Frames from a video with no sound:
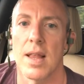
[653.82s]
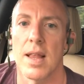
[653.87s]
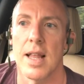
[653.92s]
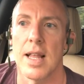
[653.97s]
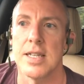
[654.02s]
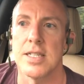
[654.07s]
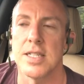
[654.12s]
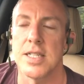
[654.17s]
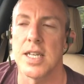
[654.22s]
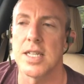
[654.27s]

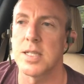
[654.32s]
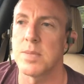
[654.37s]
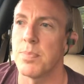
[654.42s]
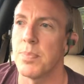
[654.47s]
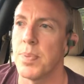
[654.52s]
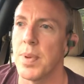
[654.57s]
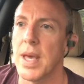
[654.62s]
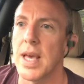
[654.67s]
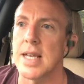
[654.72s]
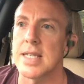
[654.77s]
just
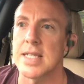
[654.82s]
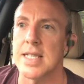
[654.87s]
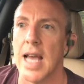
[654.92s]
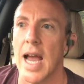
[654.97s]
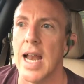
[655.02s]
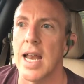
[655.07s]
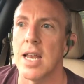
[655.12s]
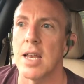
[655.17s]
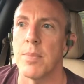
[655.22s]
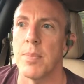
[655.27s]
be
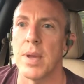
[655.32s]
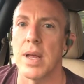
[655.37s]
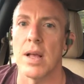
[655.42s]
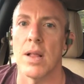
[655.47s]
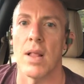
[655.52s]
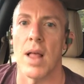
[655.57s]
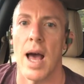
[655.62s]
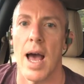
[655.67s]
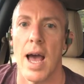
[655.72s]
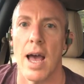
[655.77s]
excited to be
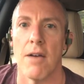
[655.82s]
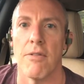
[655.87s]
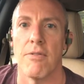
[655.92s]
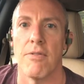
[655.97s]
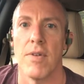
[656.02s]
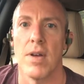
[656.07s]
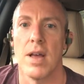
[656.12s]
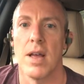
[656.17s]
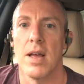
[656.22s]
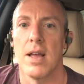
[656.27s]
alive.
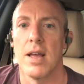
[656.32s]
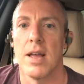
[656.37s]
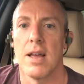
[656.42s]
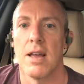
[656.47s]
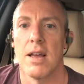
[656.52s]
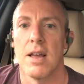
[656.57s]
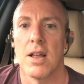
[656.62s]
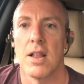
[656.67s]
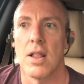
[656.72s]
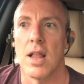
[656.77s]

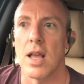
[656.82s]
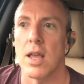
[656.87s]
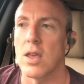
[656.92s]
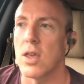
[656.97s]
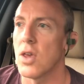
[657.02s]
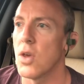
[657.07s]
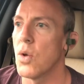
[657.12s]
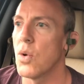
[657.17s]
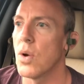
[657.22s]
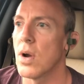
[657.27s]
Like,
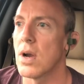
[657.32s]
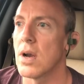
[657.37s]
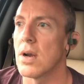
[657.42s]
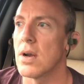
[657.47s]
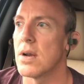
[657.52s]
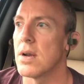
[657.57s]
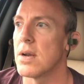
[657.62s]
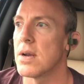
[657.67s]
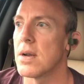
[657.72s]
you have